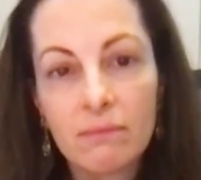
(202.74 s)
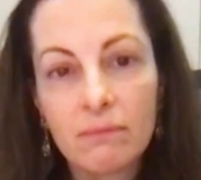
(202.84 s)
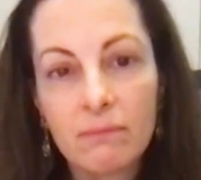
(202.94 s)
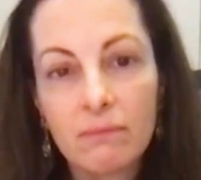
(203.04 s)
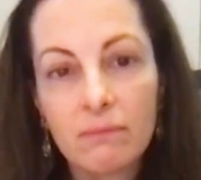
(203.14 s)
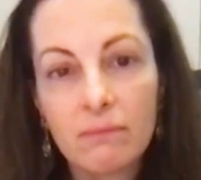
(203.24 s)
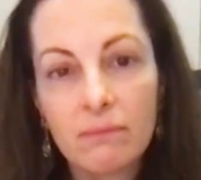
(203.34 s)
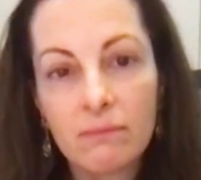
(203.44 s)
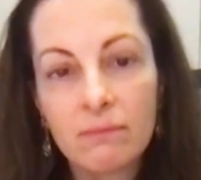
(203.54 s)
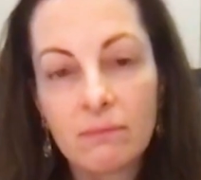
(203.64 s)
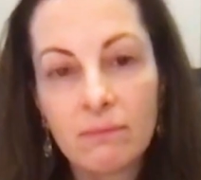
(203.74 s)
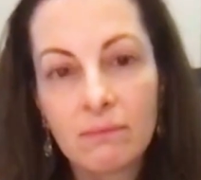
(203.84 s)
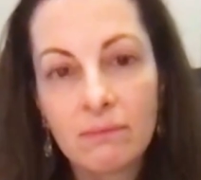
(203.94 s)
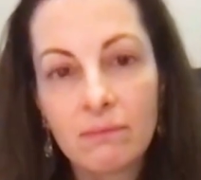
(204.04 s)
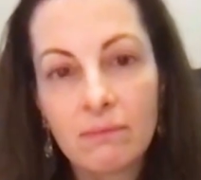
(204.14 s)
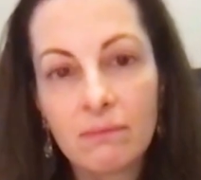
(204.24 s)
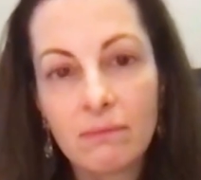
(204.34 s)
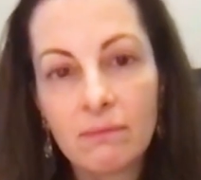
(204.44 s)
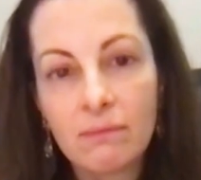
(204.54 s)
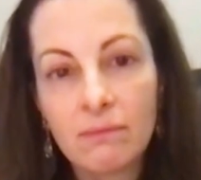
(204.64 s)

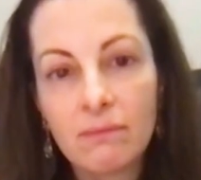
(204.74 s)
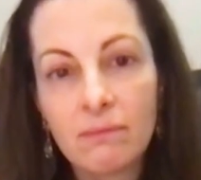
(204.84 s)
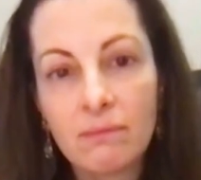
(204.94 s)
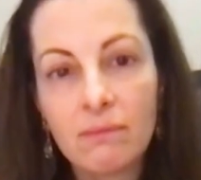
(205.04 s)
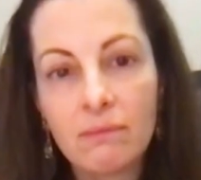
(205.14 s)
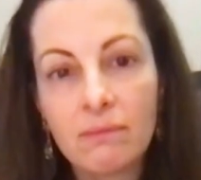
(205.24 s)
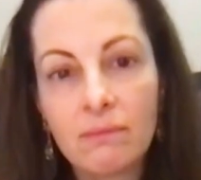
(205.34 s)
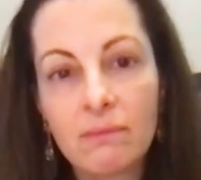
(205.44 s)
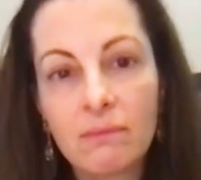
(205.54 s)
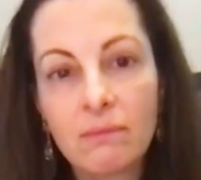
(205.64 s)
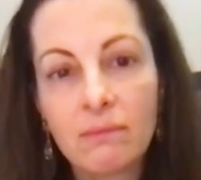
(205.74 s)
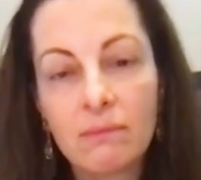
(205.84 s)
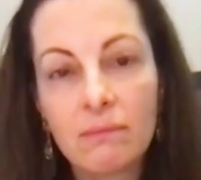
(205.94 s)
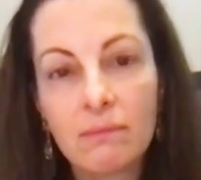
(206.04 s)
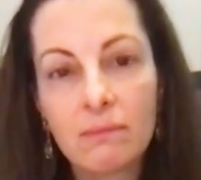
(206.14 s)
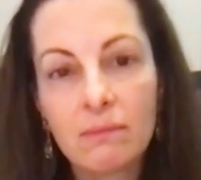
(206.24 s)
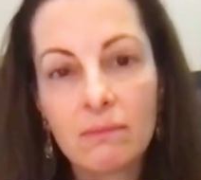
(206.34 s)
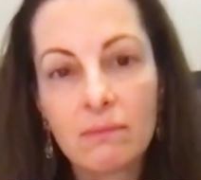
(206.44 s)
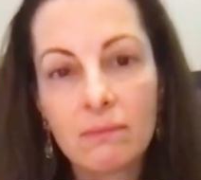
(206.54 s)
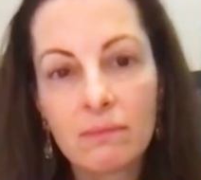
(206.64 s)

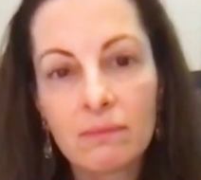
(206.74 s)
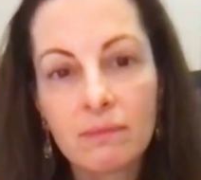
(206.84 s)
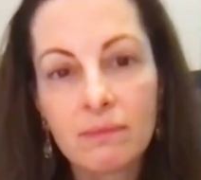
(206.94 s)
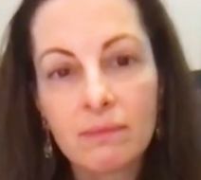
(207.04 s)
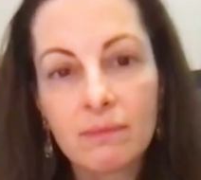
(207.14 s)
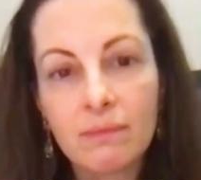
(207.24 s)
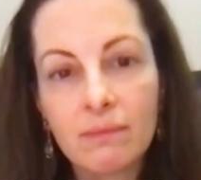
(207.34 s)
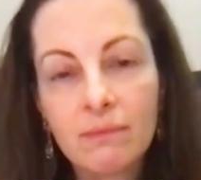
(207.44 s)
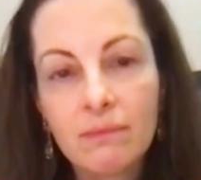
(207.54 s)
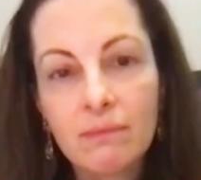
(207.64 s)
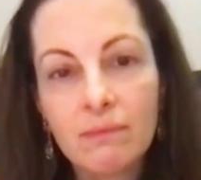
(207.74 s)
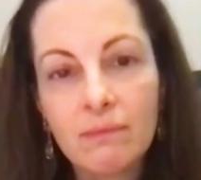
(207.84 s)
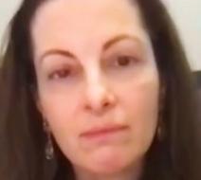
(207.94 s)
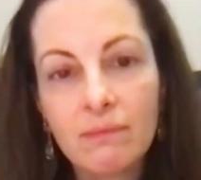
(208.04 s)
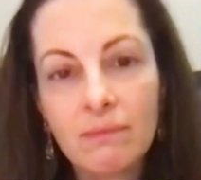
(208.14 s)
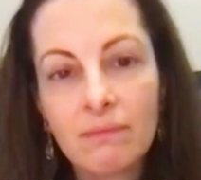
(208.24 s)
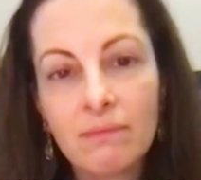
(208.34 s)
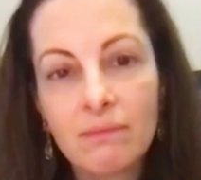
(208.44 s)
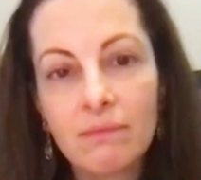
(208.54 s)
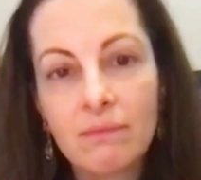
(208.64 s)

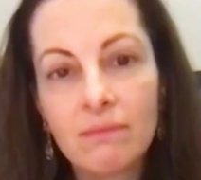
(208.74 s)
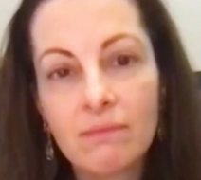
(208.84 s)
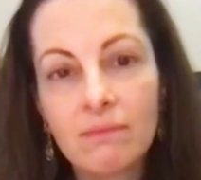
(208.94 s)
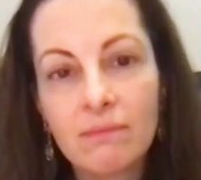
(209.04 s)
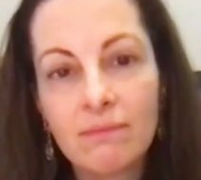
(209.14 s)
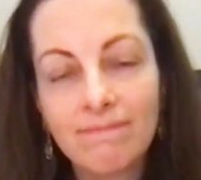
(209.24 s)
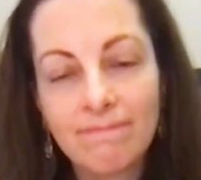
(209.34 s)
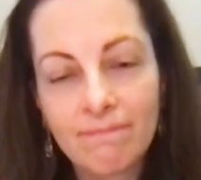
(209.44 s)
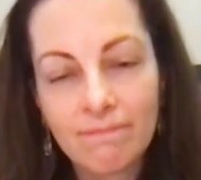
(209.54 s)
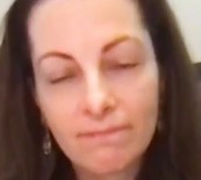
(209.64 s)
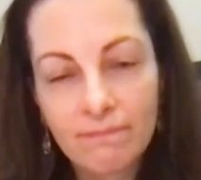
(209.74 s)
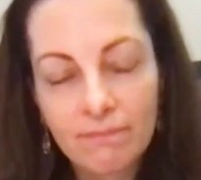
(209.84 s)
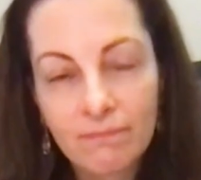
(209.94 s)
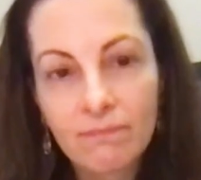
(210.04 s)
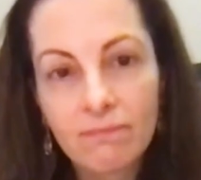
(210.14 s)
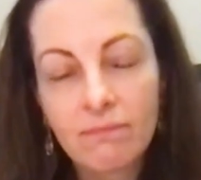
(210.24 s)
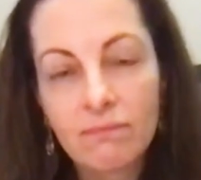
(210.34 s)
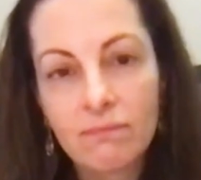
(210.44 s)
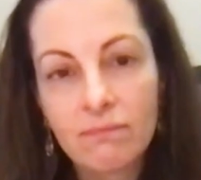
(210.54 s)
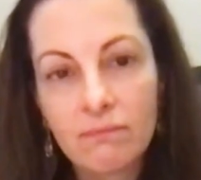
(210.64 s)
[no speech]